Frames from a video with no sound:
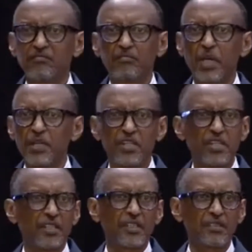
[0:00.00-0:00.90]

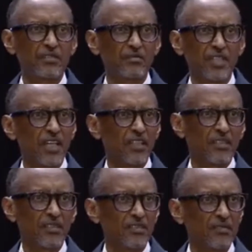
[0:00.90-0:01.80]
perishing,
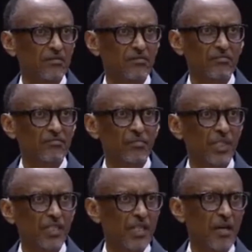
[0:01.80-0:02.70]
dying in
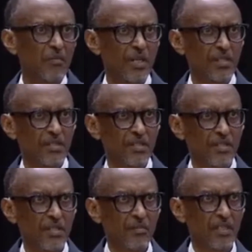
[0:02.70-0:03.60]
big numbers
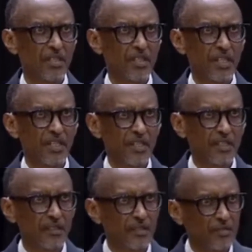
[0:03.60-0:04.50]
in the
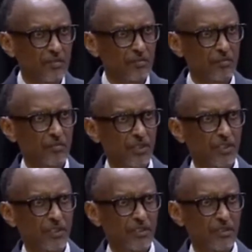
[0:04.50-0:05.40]
Mediterranean,
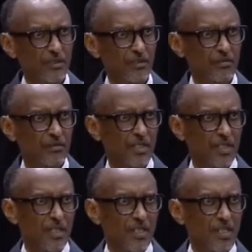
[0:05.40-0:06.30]
being
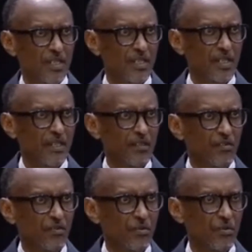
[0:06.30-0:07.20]
taken
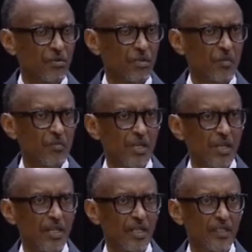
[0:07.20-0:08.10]
through
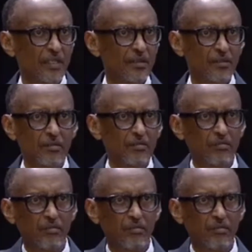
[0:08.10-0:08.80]
Libya and